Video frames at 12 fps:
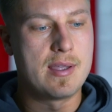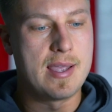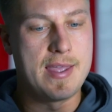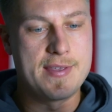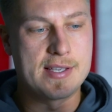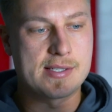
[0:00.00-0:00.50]

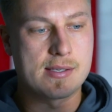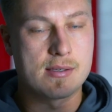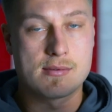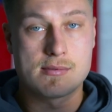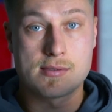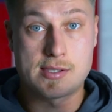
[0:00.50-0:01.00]
in
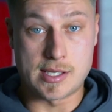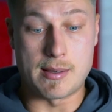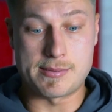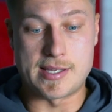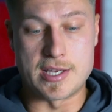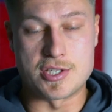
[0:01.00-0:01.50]
this
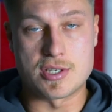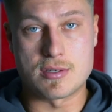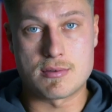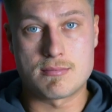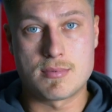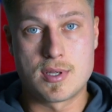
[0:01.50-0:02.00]

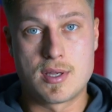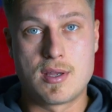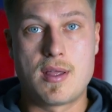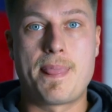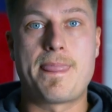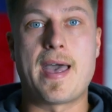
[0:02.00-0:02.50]
substation
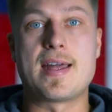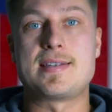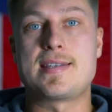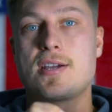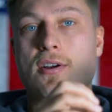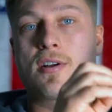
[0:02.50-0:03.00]

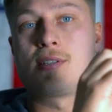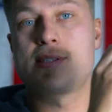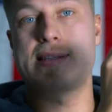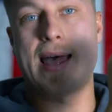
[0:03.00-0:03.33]
that turns